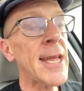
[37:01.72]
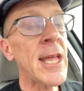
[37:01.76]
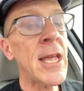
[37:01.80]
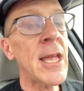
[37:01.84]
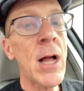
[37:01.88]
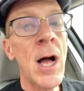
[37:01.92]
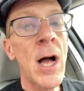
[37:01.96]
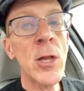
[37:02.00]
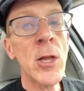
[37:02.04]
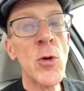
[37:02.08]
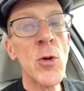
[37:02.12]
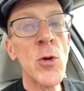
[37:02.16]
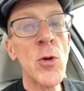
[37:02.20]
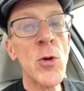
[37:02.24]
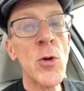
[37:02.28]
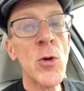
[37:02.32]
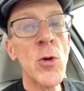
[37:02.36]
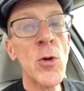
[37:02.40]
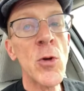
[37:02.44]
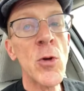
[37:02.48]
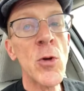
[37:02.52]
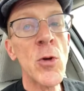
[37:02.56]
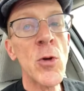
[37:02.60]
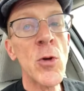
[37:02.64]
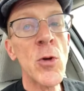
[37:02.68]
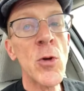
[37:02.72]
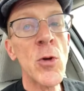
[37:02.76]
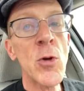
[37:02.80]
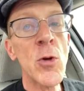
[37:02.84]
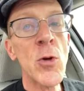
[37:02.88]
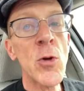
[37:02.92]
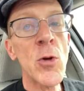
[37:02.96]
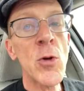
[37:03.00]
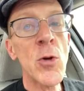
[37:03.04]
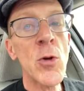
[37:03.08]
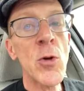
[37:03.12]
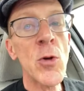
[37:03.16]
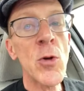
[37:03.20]
a month, I will
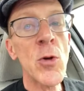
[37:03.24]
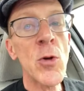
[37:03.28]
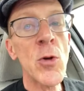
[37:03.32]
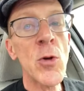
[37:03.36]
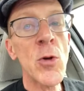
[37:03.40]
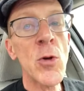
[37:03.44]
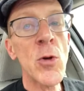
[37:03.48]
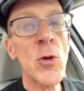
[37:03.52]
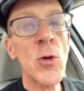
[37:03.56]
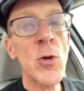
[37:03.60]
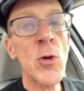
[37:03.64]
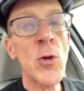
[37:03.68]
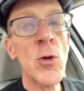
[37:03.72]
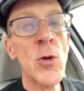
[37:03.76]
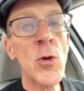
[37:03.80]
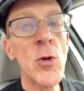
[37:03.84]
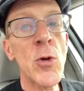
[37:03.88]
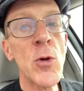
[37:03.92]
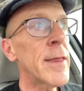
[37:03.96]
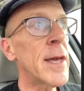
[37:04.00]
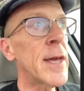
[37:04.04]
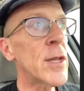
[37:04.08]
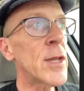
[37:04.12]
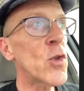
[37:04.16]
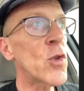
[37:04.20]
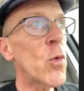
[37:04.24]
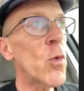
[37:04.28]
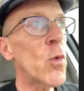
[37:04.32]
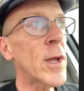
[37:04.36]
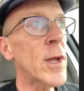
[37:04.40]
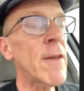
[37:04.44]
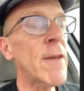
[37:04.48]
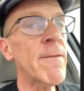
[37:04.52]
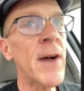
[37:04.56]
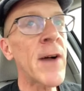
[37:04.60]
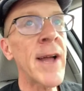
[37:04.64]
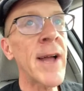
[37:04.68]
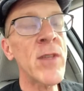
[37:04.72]
bet you that
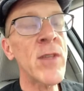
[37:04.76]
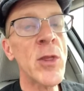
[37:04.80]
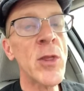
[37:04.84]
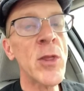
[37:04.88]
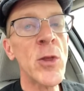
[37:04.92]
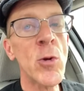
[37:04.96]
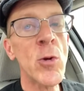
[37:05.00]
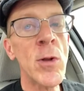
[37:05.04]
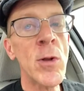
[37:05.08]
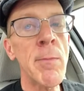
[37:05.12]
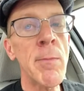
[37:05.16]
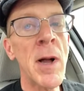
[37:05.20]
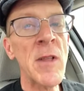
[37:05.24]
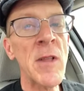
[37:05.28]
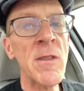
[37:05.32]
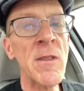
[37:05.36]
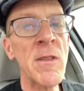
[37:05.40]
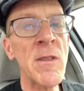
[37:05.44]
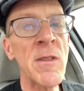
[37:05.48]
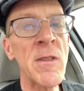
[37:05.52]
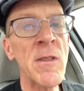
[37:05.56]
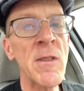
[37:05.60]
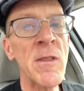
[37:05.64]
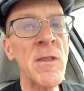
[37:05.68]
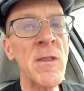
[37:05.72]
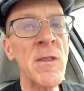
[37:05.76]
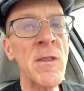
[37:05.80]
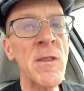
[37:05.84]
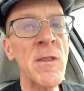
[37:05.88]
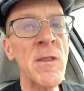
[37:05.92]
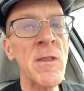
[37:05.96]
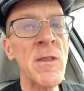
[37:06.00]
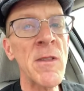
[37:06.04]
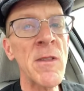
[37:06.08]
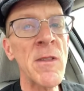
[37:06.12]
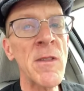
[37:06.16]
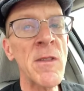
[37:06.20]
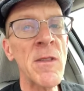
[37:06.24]
25 to 30 bucks of
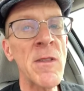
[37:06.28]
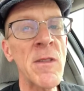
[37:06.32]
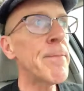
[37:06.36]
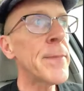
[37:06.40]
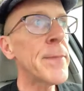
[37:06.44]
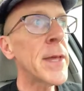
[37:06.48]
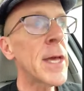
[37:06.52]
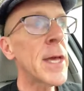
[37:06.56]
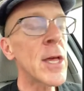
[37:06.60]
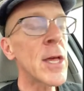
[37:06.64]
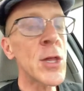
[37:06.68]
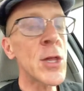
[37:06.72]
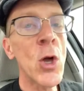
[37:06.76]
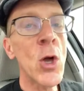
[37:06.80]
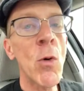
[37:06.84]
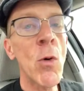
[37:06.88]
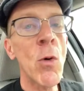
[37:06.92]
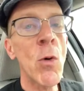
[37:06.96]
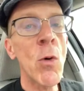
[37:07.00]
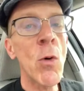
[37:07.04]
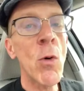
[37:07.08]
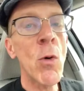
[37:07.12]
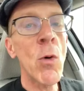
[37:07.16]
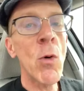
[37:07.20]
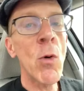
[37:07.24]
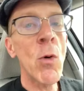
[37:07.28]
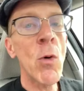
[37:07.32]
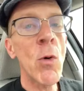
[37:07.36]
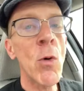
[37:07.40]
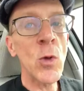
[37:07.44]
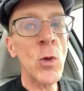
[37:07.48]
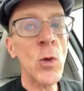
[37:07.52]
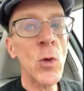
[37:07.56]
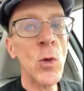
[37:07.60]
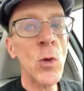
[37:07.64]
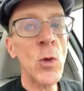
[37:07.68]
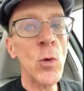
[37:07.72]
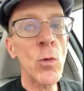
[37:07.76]
that is going just
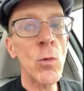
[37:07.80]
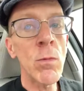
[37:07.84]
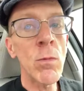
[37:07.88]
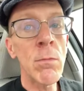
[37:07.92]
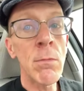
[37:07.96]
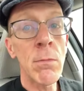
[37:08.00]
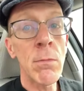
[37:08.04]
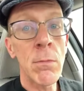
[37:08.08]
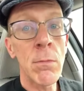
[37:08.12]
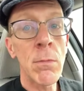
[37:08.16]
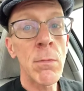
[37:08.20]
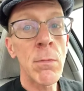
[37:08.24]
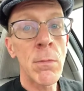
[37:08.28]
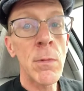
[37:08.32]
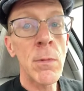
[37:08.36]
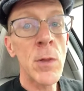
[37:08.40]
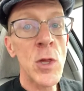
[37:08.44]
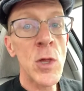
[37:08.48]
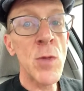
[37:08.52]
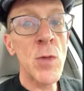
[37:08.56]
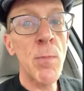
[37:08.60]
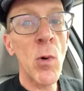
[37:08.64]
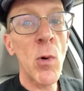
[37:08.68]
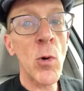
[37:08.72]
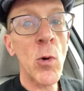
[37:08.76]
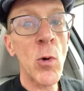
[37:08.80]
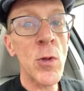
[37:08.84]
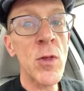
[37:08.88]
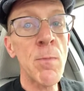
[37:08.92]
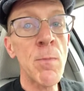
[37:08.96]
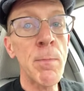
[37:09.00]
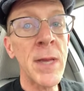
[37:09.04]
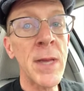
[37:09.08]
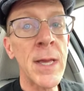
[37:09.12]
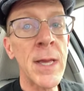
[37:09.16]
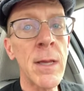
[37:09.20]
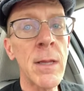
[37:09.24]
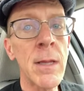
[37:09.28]
to sports
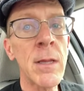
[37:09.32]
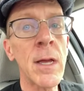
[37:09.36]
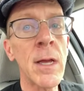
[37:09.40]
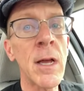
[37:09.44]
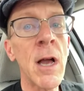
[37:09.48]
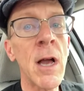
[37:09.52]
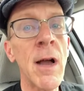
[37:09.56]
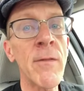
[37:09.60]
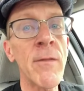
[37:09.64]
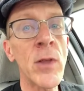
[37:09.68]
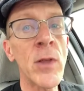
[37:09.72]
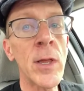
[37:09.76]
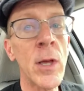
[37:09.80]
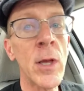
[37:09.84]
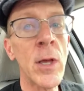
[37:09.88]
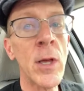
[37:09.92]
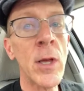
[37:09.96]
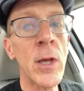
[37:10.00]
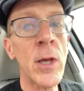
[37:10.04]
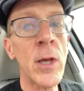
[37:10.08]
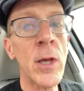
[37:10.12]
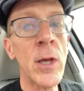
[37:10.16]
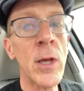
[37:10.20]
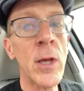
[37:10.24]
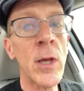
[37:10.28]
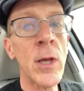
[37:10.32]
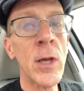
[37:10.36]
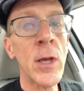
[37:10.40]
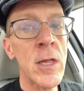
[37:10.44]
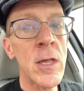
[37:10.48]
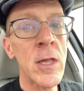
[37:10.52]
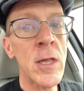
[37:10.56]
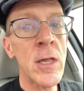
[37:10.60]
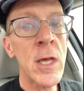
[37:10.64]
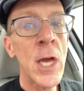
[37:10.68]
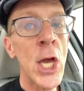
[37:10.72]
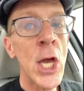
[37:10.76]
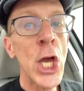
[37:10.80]
to cover the cost of these
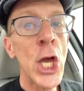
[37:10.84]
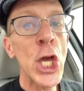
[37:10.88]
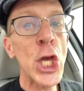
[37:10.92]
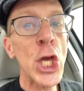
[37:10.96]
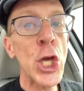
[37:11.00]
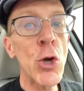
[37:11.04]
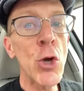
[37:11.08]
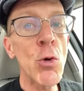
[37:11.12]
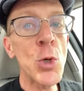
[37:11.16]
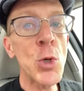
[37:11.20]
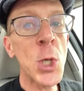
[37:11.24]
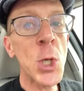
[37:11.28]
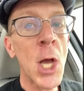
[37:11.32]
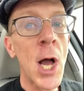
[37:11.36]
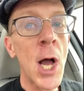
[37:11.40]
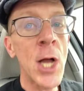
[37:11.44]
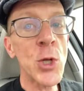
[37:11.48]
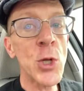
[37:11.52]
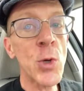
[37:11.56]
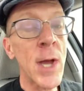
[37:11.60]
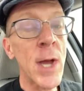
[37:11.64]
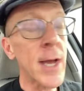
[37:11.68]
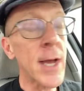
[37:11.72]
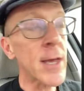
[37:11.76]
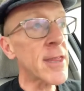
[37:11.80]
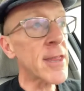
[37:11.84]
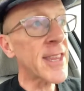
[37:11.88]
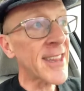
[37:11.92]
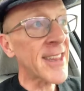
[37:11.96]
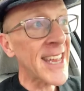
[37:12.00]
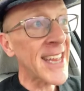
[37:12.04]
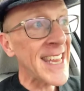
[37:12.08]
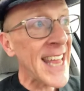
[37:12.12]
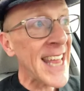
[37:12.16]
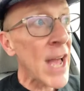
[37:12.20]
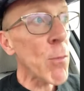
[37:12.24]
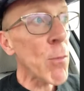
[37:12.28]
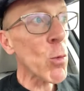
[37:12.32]
huge contracts that the
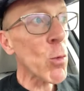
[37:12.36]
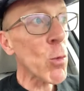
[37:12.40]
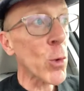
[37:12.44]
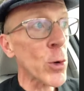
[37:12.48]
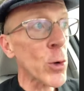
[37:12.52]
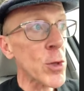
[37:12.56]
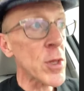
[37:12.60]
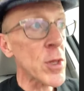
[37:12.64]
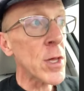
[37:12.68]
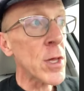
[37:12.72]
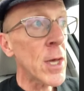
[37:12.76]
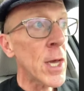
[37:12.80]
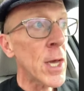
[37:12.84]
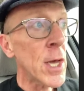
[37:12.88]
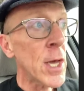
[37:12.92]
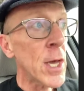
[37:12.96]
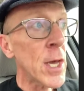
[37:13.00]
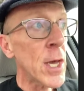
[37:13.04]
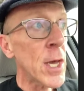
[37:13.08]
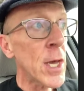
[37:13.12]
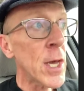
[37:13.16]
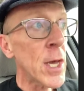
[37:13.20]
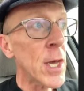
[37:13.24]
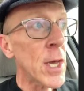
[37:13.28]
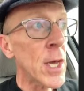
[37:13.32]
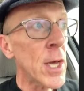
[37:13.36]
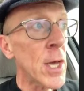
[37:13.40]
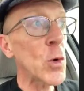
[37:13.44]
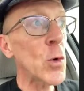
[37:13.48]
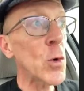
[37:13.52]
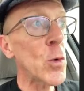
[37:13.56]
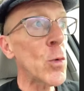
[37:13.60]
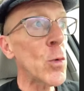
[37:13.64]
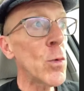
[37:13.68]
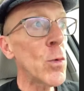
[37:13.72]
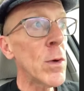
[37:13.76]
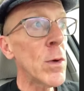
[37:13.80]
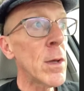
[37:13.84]
networks used
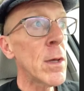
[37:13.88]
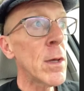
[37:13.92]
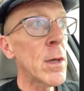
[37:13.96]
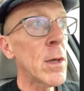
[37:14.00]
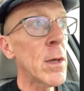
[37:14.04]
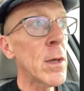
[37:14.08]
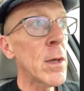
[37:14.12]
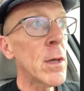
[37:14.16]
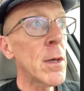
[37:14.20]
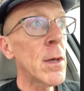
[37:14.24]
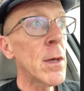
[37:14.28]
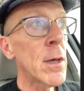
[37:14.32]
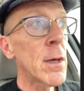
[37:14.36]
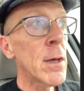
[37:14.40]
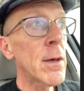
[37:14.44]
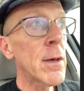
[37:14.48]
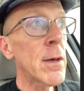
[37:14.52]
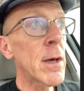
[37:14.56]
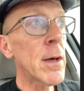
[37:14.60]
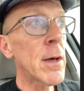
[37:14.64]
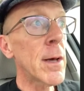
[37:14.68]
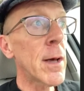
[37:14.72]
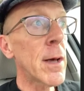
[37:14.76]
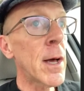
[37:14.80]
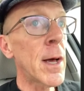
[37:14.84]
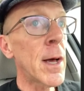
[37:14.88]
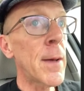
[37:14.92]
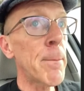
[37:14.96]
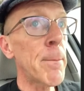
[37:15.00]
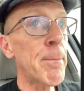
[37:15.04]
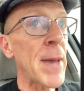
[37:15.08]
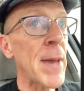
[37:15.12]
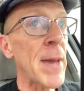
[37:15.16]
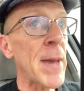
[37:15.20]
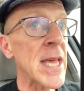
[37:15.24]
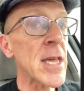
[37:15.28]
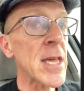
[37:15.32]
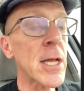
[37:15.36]
to
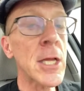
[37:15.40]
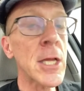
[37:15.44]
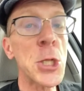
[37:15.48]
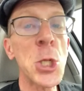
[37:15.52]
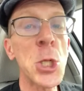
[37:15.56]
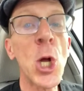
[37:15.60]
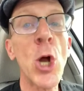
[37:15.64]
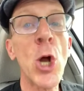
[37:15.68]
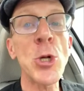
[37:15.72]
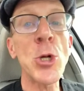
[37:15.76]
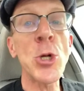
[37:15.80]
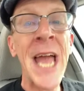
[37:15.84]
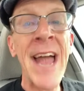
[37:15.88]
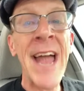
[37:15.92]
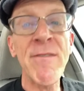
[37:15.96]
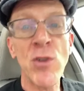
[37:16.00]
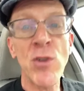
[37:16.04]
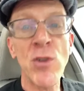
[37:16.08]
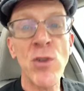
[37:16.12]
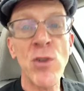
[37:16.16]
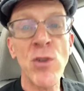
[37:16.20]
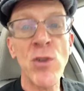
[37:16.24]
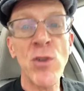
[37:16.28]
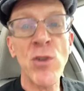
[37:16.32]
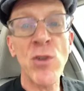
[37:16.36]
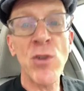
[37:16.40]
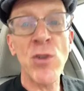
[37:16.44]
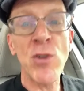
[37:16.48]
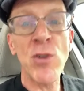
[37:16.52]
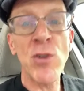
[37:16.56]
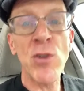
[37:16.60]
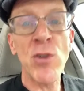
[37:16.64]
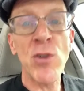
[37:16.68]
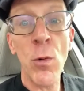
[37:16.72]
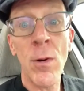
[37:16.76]
basically charge advertisers for.